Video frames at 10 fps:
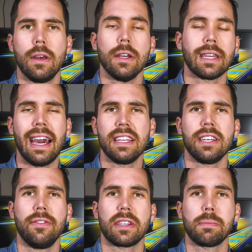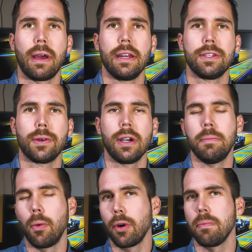Kind of self-explanatory, but
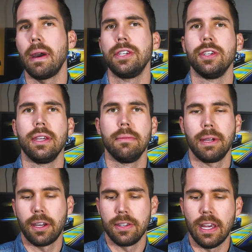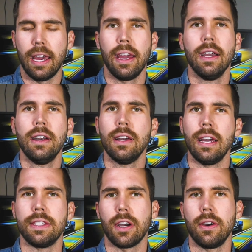worth mentioning because, hey, it's
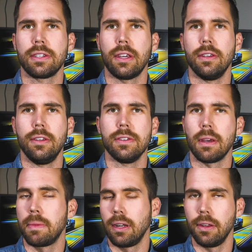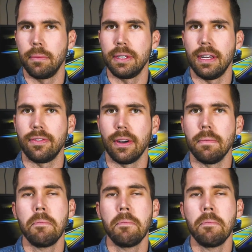always good to do something a little bit different.